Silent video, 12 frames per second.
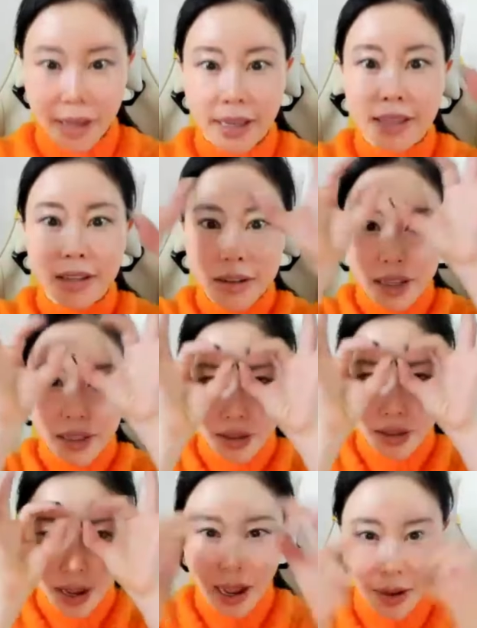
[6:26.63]
In order
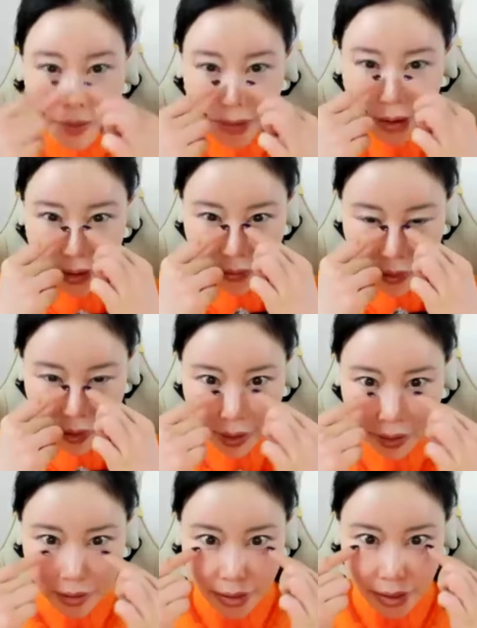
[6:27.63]
to have good
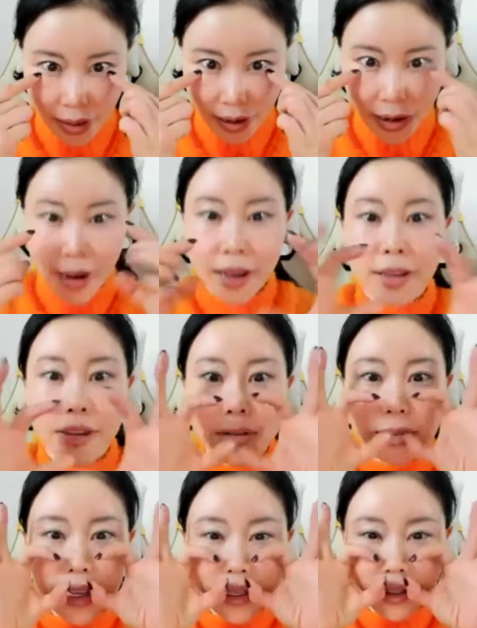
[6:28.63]
focus here, you
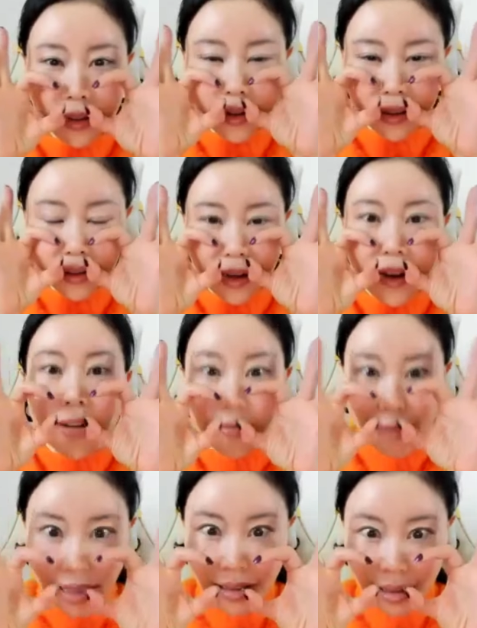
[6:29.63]
need good
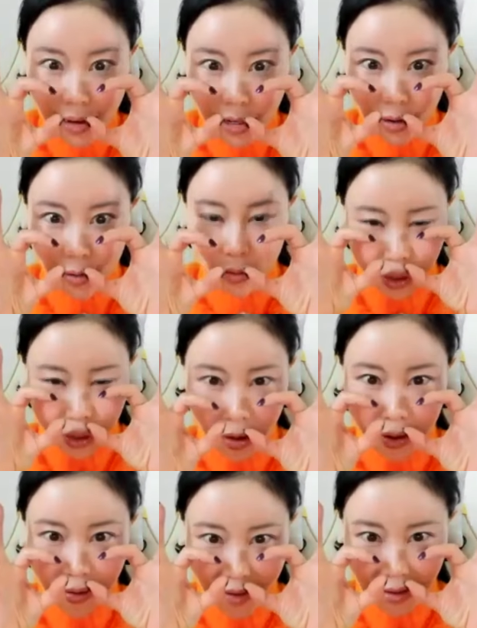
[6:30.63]
foundation,
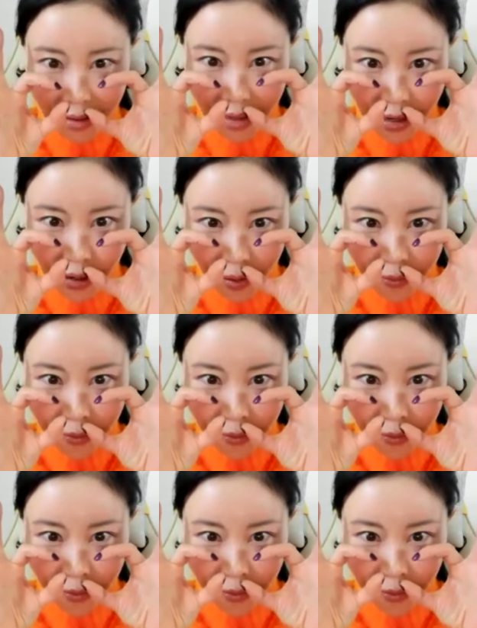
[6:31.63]
strong foundation.